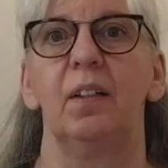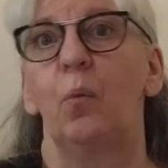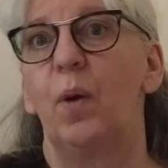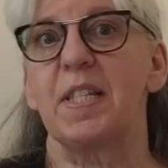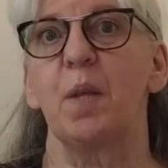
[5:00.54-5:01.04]

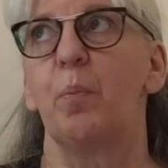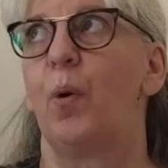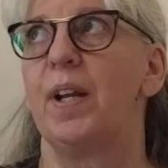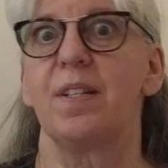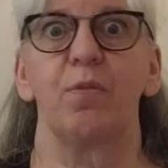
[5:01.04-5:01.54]
What's the
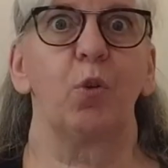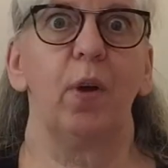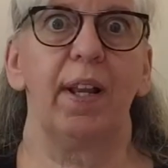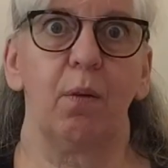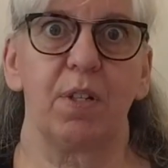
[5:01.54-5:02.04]
point of
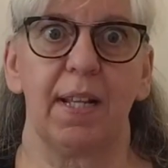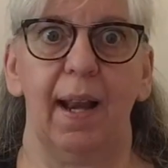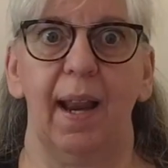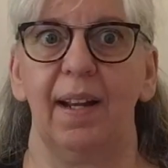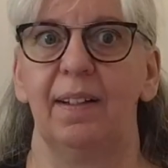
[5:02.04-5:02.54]
going out
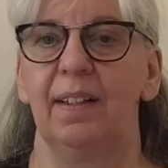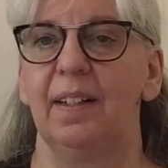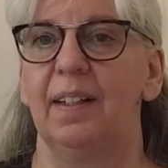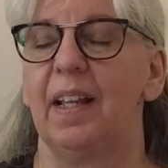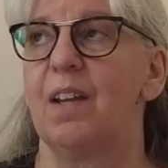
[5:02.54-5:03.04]
today?
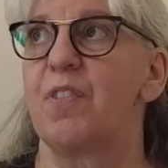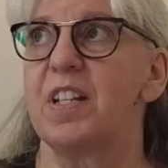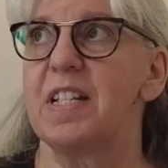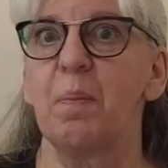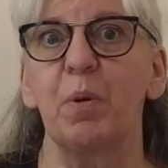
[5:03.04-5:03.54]
If the
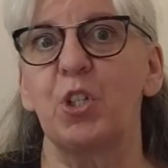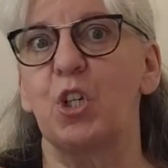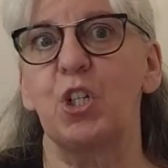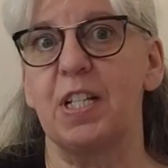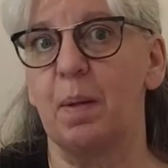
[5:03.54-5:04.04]
temperature
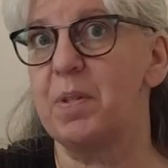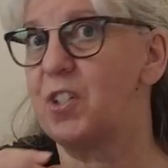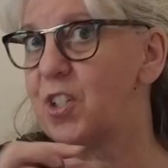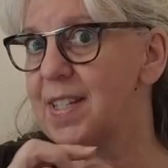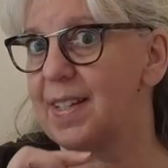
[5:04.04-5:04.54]
dipped
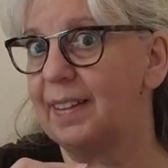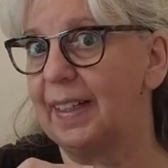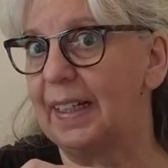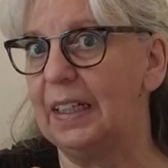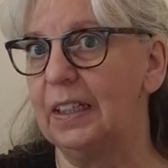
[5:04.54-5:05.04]
just a
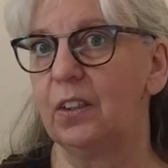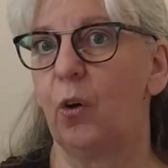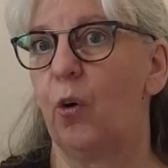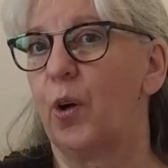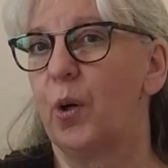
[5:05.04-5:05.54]
little
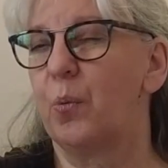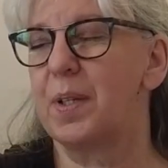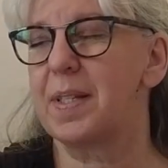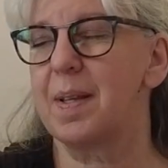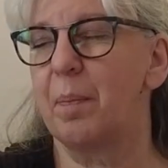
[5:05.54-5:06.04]
or it
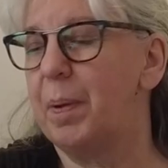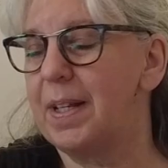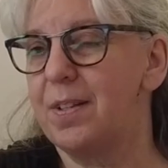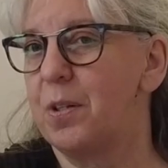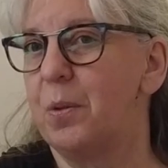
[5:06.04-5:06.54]
was a
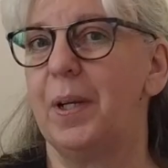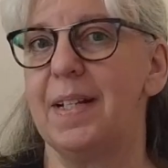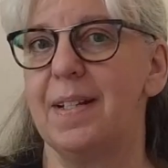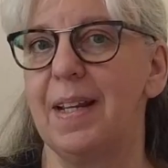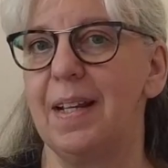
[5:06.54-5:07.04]
bit too
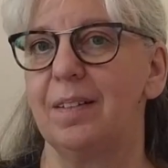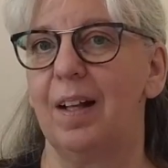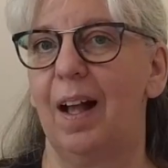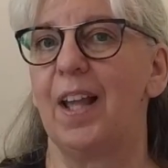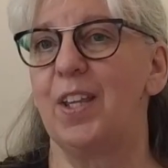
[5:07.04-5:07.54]
windy,
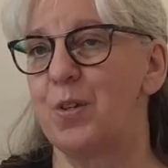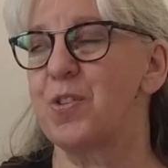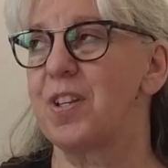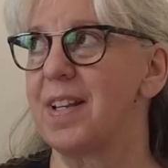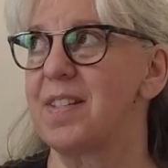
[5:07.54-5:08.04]
I
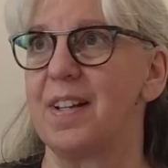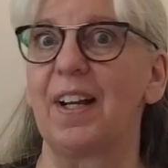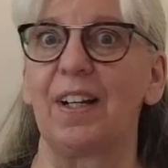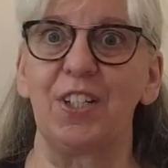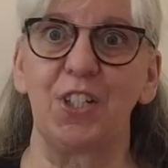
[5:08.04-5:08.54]
used it as an
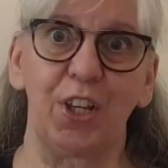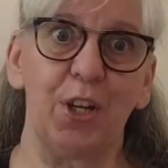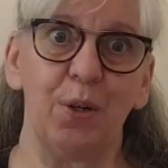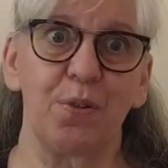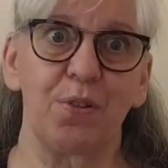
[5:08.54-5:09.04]

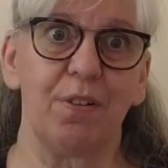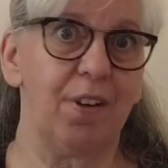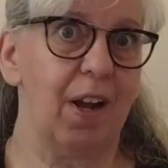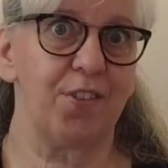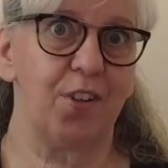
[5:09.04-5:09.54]
excuse
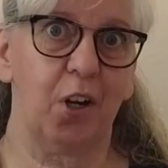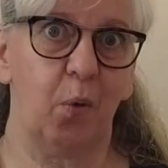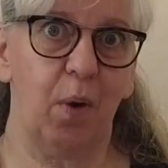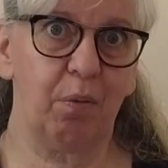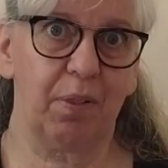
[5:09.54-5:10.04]
not to
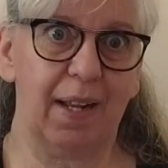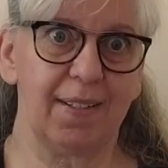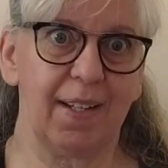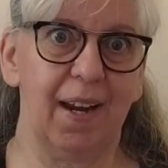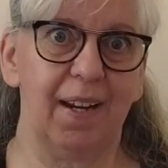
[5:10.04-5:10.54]
go out
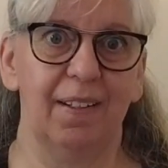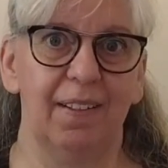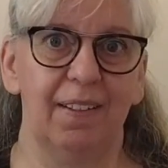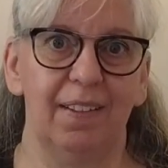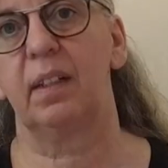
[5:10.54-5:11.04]
that day.
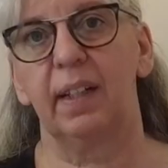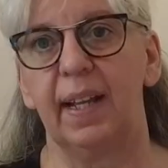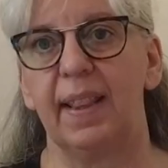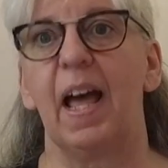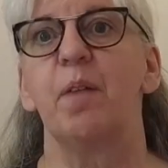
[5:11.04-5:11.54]

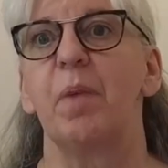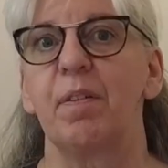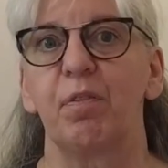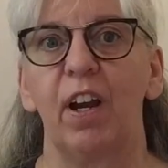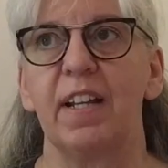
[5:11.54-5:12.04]
And that, my
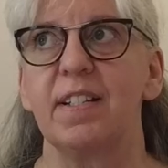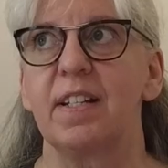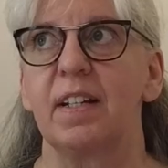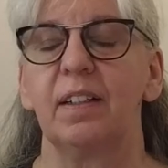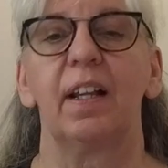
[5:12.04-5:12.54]
friend,
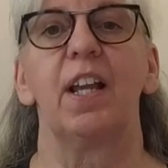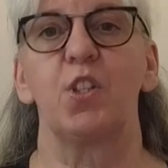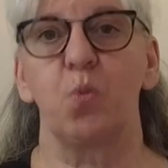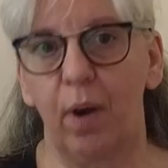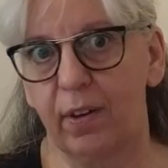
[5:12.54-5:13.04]

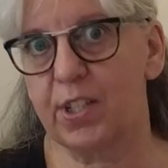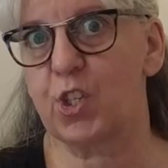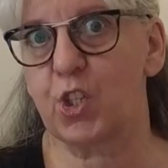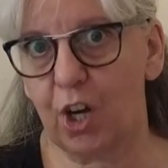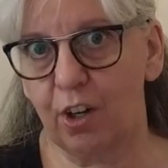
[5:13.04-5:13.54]
is where it
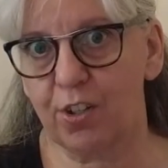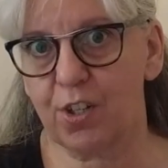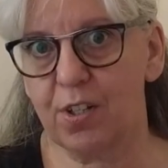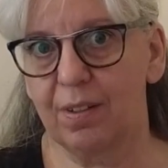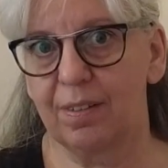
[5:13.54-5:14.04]
starts.